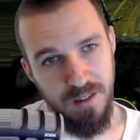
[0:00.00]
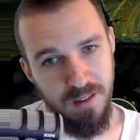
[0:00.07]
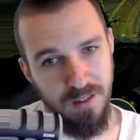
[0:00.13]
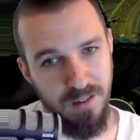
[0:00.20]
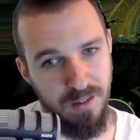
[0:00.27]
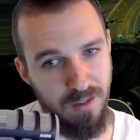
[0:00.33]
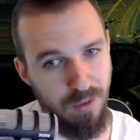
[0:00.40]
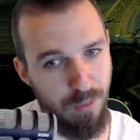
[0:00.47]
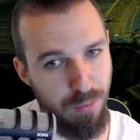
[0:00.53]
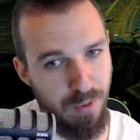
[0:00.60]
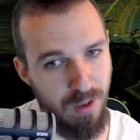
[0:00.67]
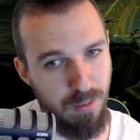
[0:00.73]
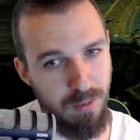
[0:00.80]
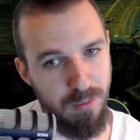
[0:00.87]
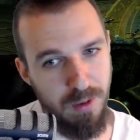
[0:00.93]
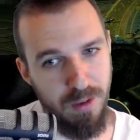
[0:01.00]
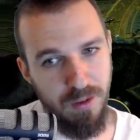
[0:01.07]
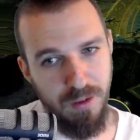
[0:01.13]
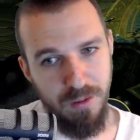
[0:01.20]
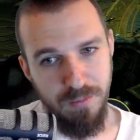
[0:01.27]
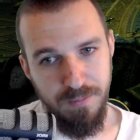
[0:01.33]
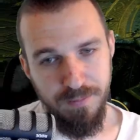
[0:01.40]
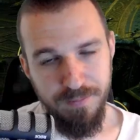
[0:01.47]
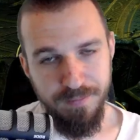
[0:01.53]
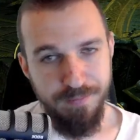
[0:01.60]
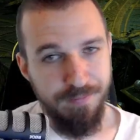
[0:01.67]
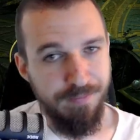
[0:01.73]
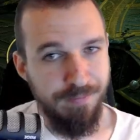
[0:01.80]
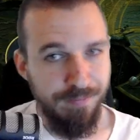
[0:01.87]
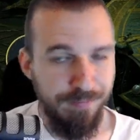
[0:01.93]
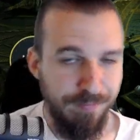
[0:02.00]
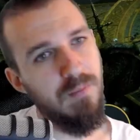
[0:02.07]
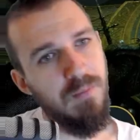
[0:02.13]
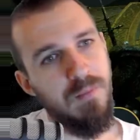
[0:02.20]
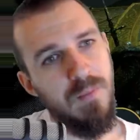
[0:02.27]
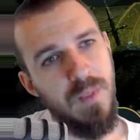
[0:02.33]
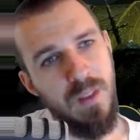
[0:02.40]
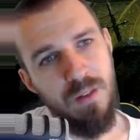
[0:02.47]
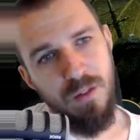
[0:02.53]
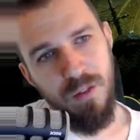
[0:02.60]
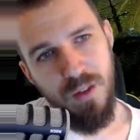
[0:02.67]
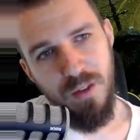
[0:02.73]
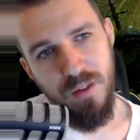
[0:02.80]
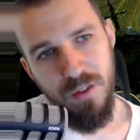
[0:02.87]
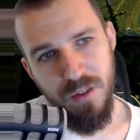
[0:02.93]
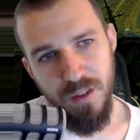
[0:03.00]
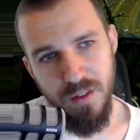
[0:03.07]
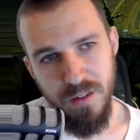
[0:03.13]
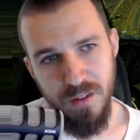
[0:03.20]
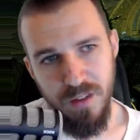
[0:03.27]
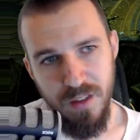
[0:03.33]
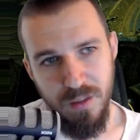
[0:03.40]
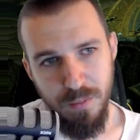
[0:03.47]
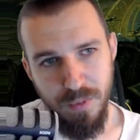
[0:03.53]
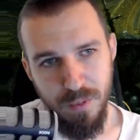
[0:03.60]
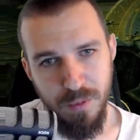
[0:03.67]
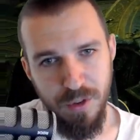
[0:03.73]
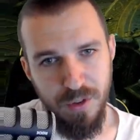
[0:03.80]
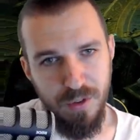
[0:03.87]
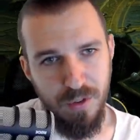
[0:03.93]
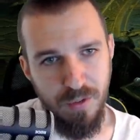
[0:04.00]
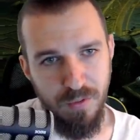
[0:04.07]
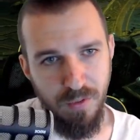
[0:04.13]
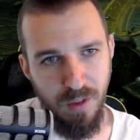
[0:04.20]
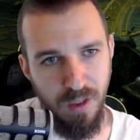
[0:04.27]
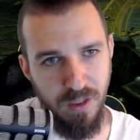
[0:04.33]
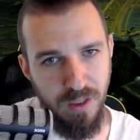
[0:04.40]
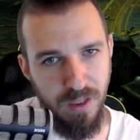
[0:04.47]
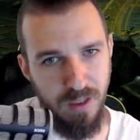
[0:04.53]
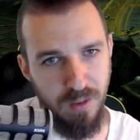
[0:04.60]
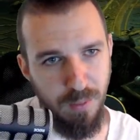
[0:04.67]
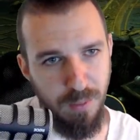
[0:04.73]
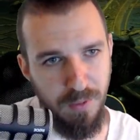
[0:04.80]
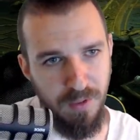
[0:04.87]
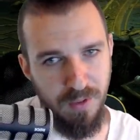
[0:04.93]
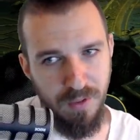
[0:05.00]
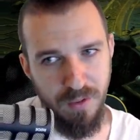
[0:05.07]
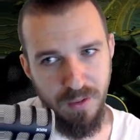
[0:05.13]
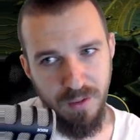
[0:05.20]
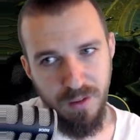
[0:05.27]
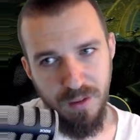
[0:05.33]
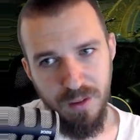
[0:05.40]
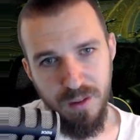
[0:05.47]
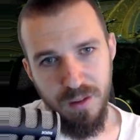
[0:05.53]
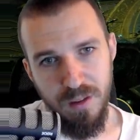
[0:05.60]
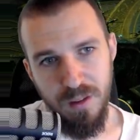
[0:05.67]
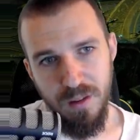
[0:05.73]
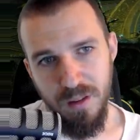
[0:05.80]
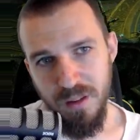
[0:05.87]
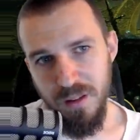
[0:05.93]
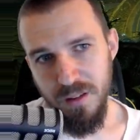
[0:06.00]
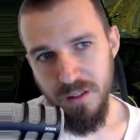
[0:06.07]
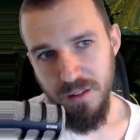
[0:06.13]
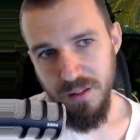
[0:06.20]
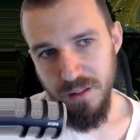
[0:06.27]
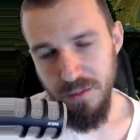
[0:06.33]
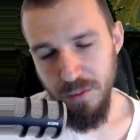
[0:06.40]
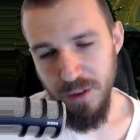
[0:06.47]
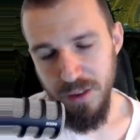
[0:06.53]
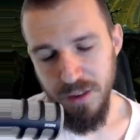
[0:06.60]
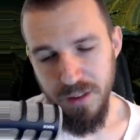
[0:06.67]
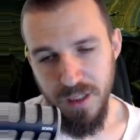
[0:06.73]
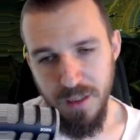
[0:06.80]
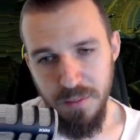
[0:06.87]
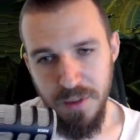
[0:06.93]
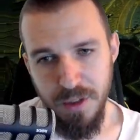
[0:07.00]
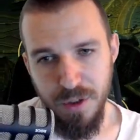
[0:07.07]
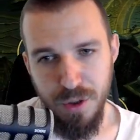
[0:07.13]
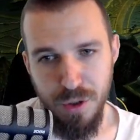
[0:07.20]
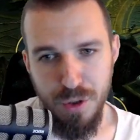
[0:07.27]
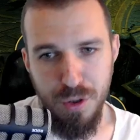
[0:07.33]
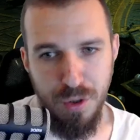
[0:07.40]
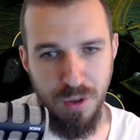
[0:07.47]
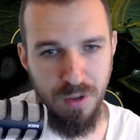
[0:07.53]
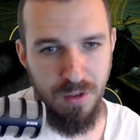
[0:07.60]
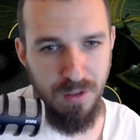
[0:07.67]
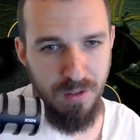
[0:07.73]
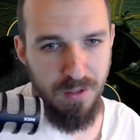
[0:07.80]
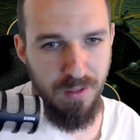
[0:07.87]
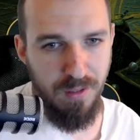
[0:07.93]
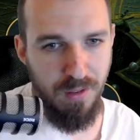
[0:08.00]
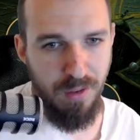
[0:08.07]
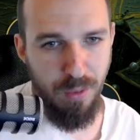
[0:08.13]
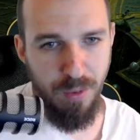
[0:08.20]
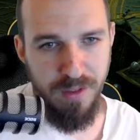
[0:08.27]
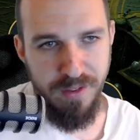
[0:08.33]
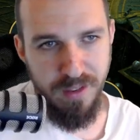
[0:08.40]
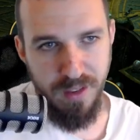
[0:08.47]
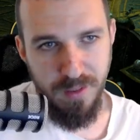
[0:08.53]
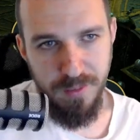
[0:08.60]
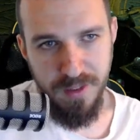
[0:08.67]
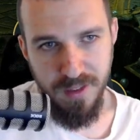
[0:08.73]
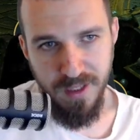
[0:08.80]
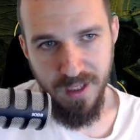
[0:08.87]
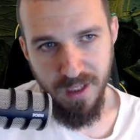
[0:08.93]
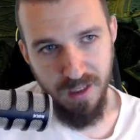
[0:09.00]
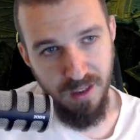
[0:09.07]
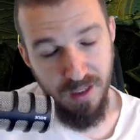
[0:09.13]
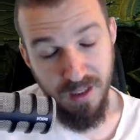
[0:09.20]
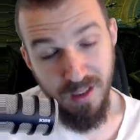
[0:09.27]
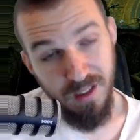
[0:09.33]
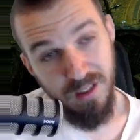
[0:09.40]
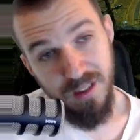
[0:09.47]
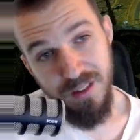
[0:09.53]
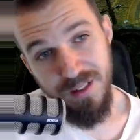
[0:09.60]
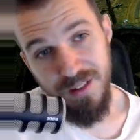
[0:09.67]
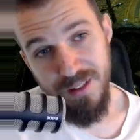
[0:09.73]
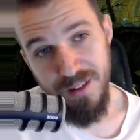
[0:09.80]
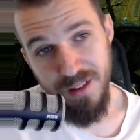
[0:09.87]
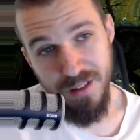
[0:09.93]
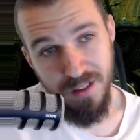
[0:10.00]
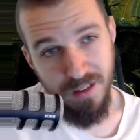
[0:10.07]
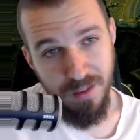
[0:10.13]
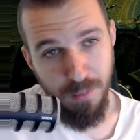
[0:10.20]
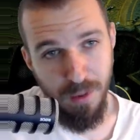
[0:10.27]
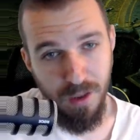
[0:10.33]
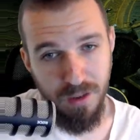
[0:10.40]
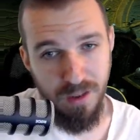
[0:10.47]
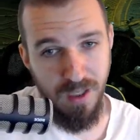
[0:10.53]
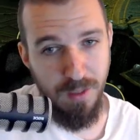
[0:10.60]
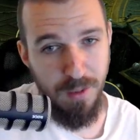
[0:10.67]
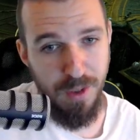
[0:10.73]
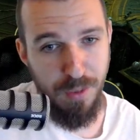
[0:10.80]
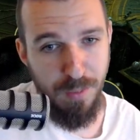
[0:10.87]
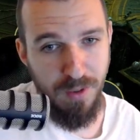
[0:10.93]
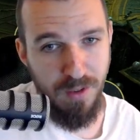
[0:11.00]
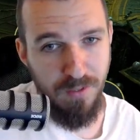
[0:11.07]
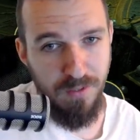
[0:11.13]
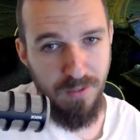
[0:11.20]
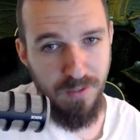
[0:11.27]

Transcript: No problem at all. So as you can see, Brimstone really helps with the damage. Always comes in handy unless it's hitting the block damage buff.